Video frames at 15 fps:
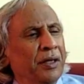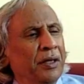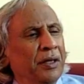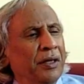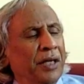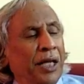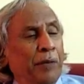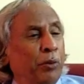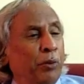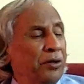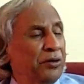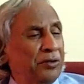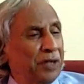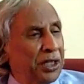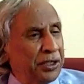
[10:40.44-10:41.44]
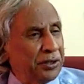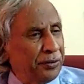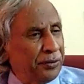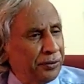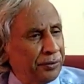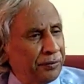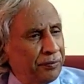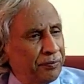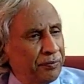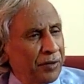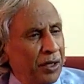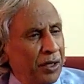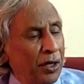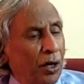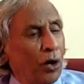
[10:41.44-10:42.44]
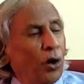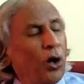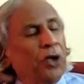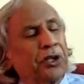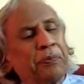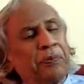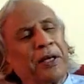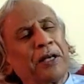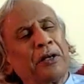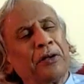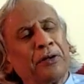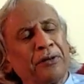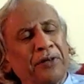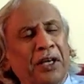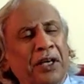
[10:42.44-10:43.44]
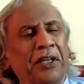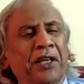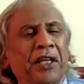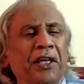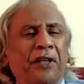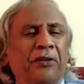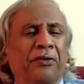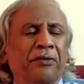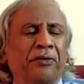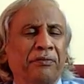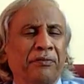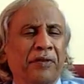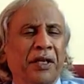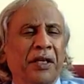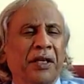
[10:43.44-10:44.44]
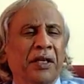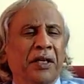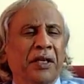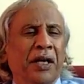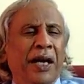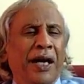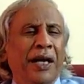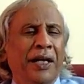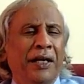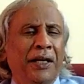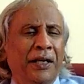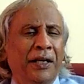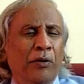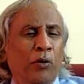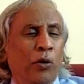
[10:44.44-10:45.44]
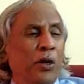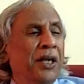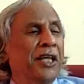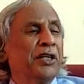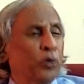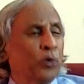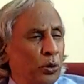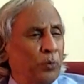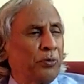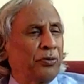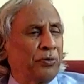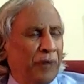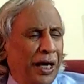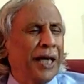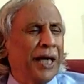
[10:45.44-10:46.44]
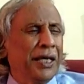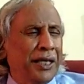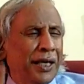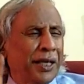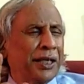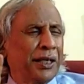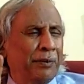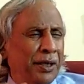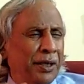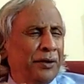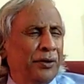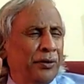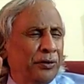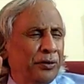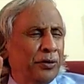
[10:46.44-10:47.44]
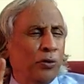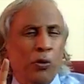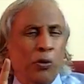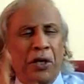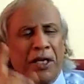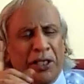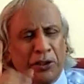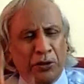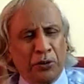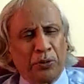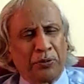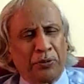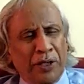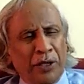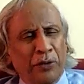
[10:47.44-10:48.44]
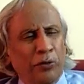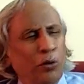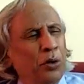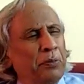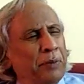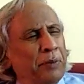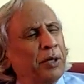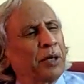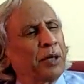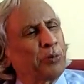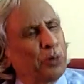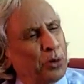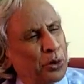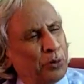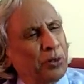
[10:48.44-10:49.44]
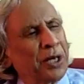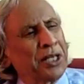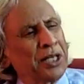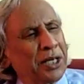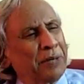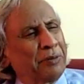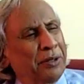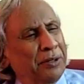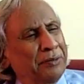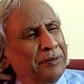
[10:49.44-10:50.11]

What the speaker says: Like police stations, hospitals, clinics, and old age homes. I recommend this to old age homes because old people are more vulnerable.